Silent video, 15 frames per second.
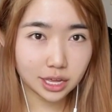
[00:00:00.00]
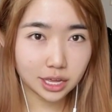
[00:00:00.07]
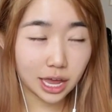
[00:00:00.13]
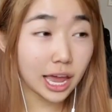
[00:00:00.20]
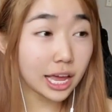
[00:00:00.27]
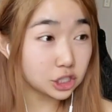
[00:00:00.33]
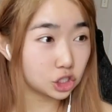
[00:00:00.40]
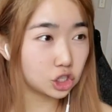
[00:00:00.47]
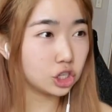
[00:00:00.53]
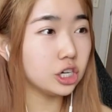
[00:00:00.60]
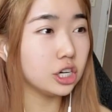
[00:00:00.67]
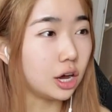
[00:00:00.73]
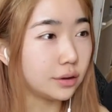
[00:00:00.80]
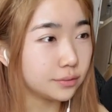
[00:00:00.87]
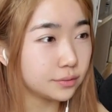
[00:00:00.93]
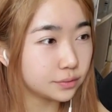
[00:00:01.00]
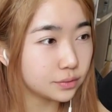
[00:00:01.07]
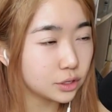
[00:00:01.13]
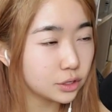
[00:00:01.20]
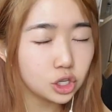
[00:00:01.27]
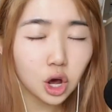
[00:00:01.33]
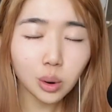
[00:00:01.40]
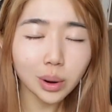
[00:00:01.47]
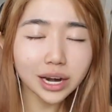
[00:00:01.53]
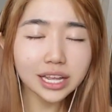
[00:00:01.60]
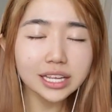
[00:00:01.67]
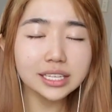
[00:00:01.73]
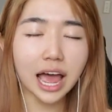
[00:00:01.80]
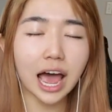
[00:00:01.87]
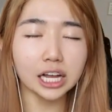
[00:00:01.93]
it's good enough. No one
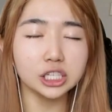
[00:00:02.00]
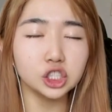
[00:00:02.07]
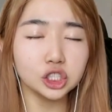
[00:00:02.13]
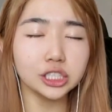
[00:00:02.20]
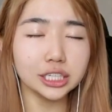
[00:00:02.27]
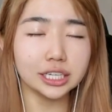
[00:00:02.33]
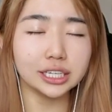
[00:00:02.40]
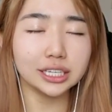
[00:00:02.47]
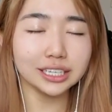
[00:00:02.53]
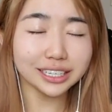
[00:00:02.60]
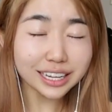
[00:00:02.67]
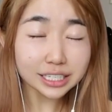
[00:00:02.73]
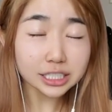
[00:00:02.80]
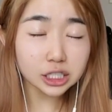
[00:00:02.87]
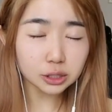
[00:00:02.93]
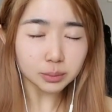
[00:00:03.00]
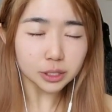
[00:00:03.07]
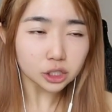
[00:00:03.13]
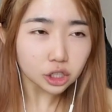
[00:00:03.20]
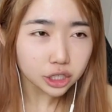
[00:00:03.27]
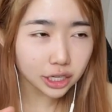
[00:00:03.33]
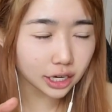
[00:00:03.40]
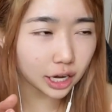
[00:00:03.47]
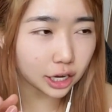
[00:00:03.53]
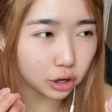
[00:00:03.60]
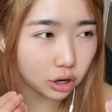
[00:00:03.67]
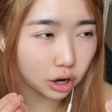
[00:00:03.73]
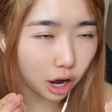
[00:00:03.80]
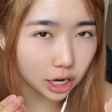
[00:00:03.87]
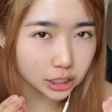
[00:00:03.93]
actually needs to be looking at your
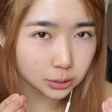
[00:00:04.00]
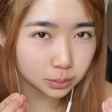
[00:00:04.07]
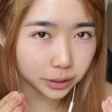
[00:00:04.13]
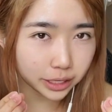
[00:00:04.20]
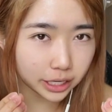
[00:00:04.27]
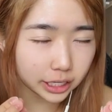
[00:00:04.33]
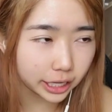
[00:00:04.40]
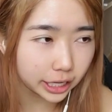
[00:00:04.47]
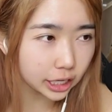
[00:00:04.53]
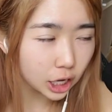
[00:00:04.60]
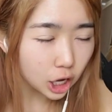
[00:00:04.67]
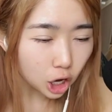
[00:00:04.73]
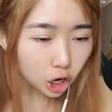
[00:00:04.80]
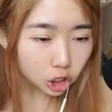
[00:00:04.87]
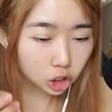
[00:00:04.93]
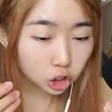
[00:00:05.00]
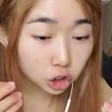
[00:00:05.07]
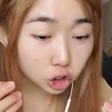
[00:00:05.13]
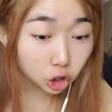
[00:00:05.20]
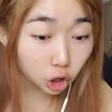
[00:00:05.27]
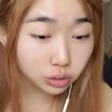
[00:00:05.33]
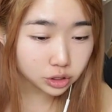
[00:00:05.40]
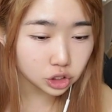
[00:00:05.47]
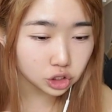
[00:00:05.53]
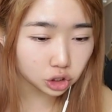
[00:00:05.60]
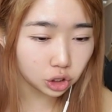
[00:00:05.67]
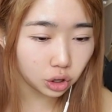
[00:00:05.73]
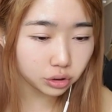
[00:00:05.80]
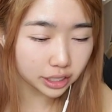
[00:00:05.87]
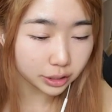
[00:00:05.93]
cosplay like close
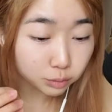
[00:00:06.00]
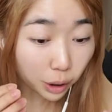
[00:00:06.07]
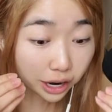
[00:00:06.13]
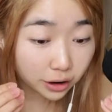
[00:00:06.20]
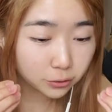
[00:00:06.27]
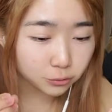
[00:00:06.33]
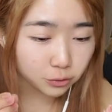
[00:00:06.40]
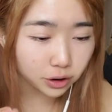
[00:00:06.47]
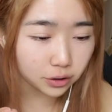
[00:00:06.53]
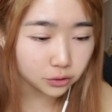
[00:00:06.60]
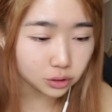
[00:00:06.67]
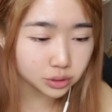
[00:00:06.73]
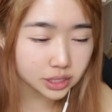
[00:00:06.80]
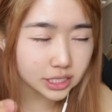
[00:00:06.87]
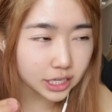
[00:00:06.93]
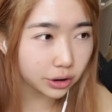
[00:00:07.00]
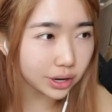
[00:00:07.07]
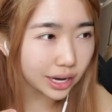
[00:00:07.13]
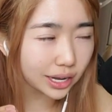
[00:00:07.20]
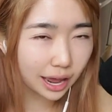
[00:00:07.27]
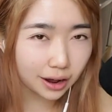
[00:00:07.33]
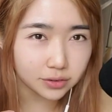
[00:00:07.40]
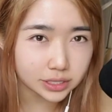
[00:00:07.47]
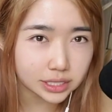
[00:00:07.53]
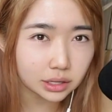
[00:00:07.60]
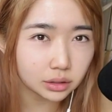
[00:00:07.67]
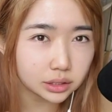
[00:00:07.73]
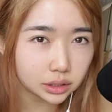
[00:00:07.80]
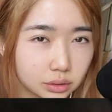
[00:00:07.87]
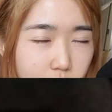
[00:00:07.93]
right in front of you, staring at every single
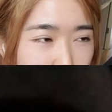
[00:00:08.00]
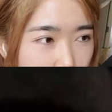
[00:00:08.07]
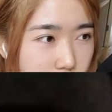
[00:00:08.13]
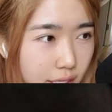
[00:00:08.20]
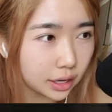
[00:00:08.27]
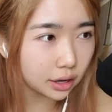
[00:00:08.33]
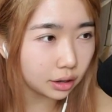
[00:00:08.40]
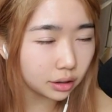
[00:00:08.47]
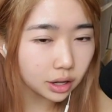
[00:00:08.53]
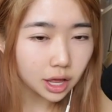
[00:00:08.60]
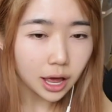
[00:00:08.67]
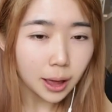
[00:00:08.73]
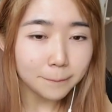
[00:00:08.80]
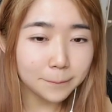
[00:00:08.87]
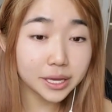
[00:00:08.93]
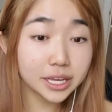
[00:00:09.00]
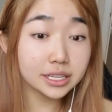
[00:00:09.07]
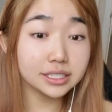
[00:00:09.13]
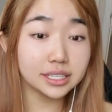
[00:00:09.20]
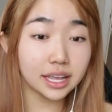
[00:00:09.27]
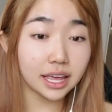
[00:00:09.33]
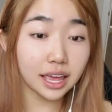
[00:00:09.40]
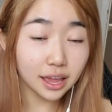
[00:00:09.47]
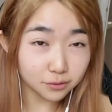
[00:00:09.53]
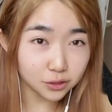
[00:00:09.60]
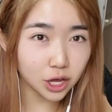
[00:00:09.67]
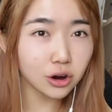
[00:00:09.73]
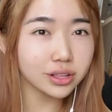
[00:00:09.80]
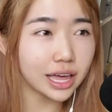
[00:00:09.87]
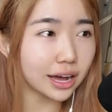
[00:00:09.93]
little detail, because if
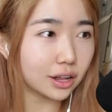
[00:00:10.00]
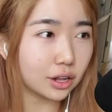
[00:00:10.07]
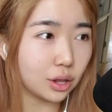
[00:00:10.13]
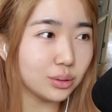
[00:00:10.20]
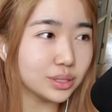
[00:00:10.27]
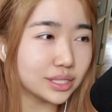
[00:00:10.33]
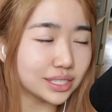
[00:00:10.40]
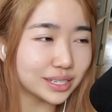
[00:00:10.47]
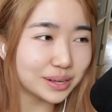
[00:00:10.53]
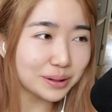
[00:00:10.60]
they're that close,